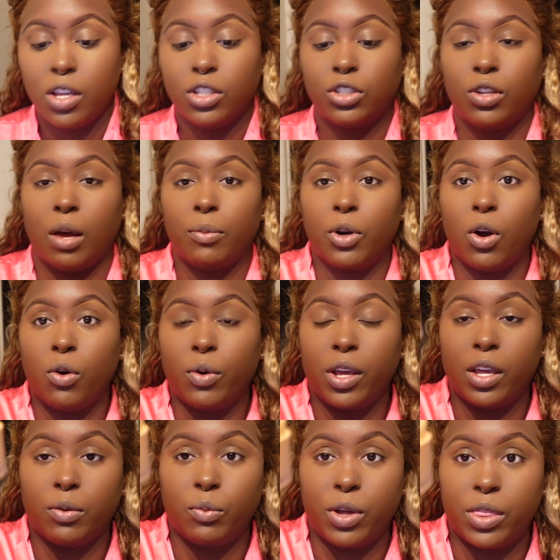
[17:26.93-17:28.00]
So I'm gonna go
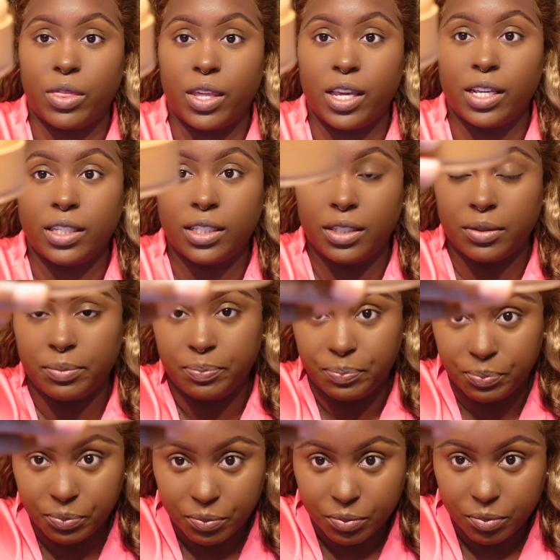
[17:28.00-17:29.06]
in with this
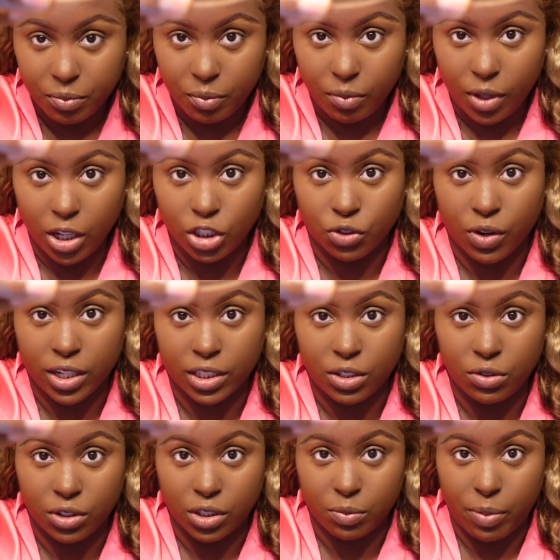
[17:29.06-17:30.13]

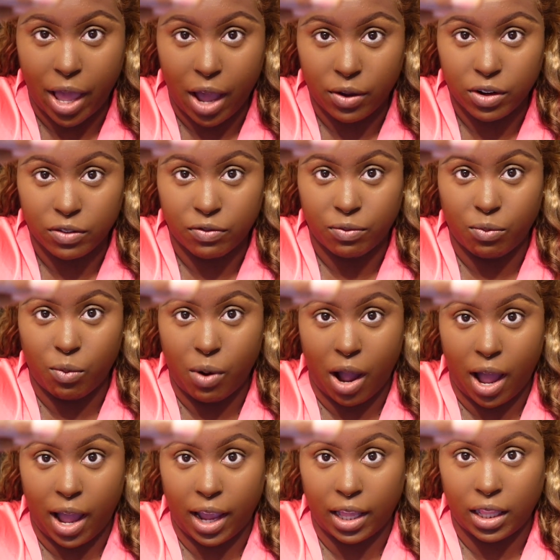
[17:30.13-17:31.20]
translucent powder
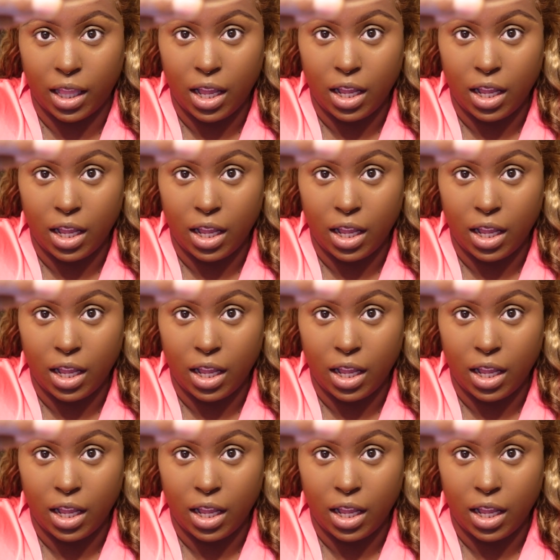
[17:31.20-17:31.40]
by